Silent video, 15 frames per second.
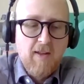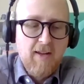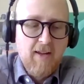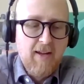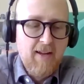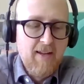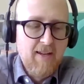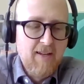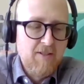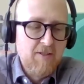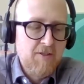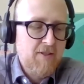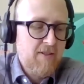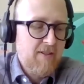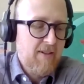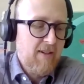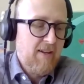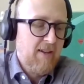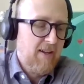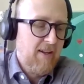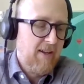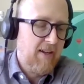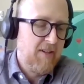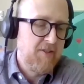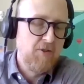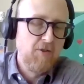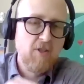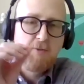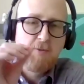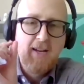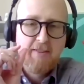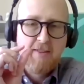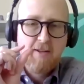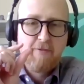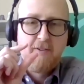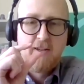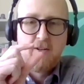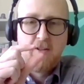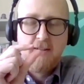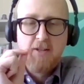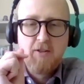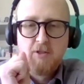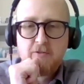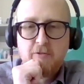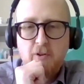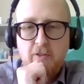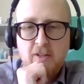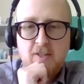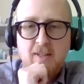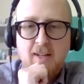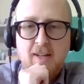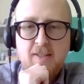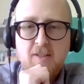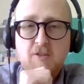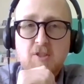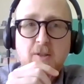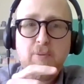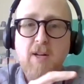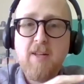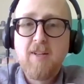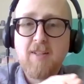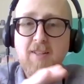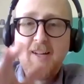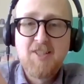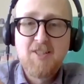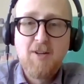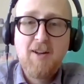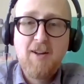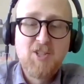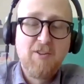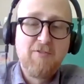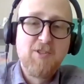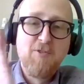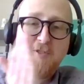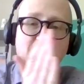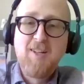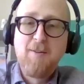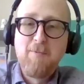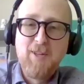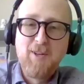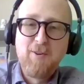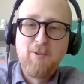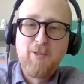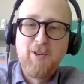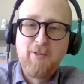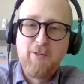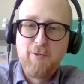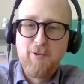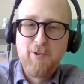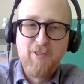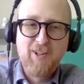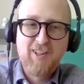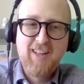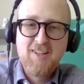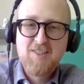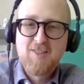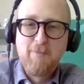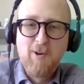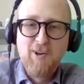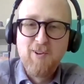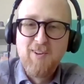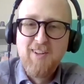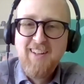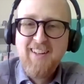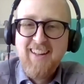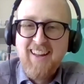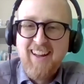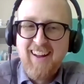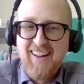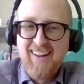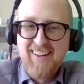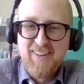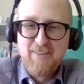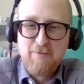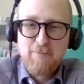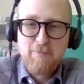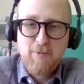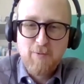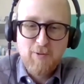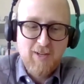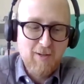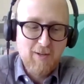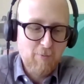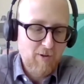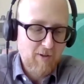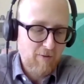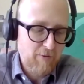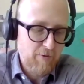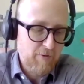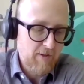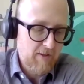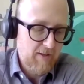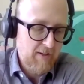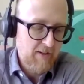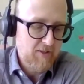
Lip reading: And as soon as we had that final language for this class, it was a blended class, so I actually have to do the same thing with another third of the class tomorrow, but we'll keep working through it.